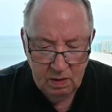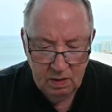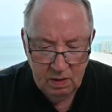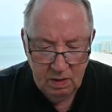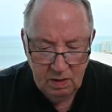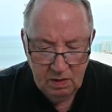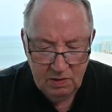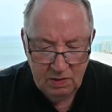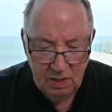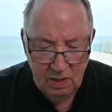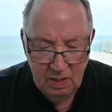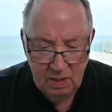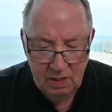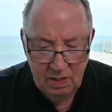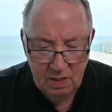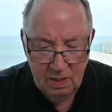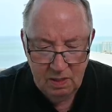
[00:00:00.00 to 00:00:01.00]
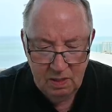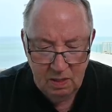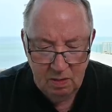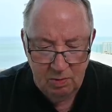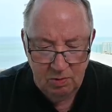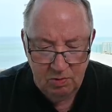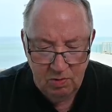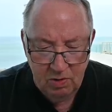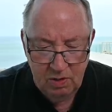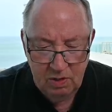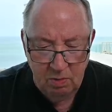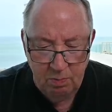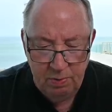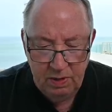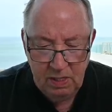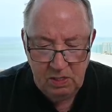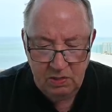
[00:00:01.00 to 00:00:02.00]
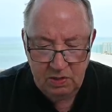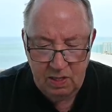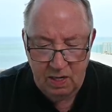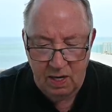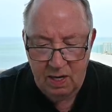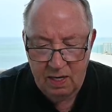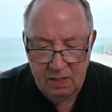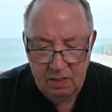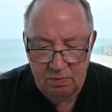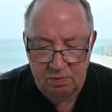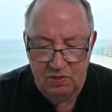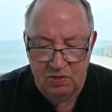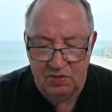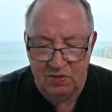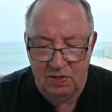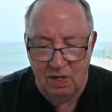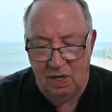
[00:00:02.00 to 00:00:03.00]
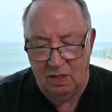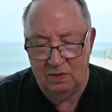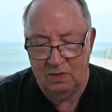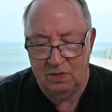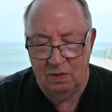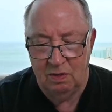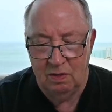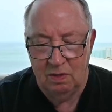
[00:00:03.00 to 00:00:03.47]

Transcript: He said, number three, the beach kind of sucks.